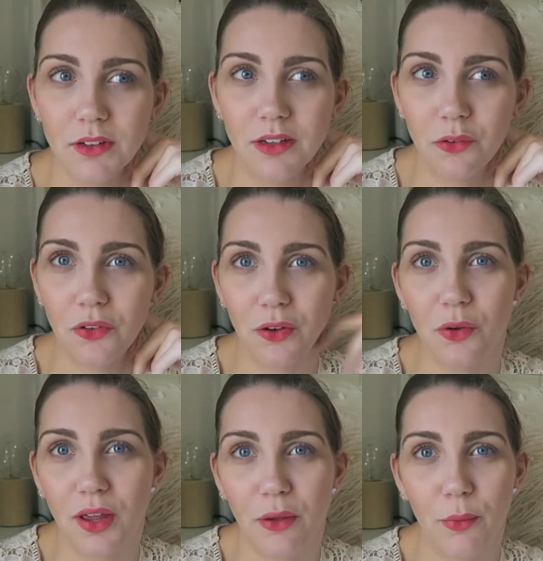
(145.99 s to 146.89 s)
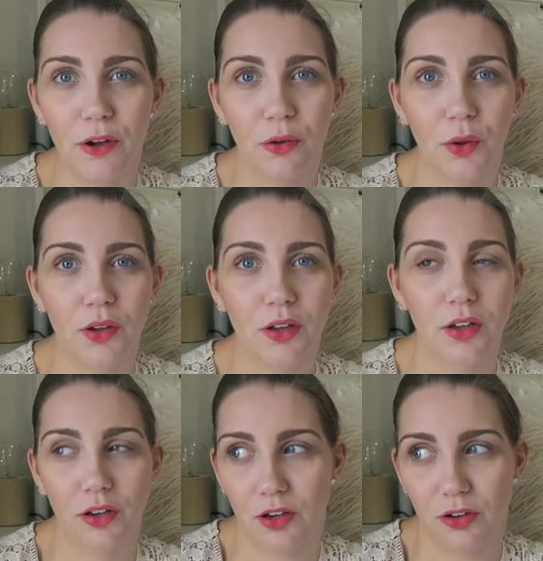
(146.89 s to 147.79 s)
And I was like, okay, well,
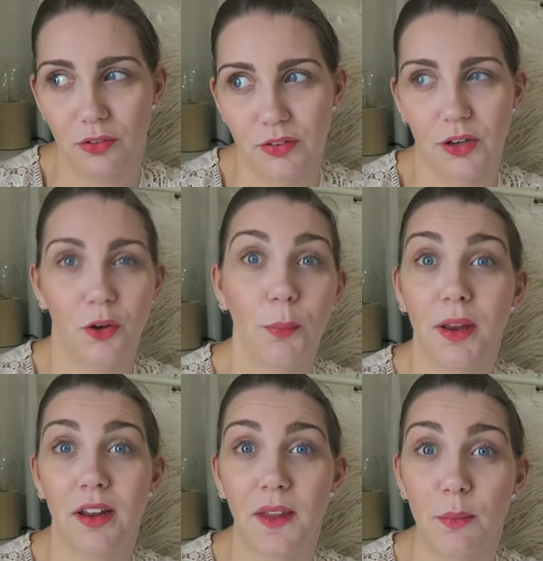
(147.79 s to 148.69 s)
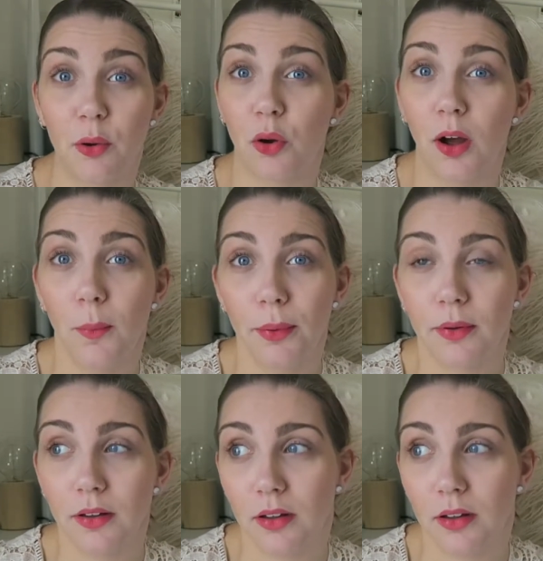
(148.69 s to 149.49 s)
you know, it could be that they broke up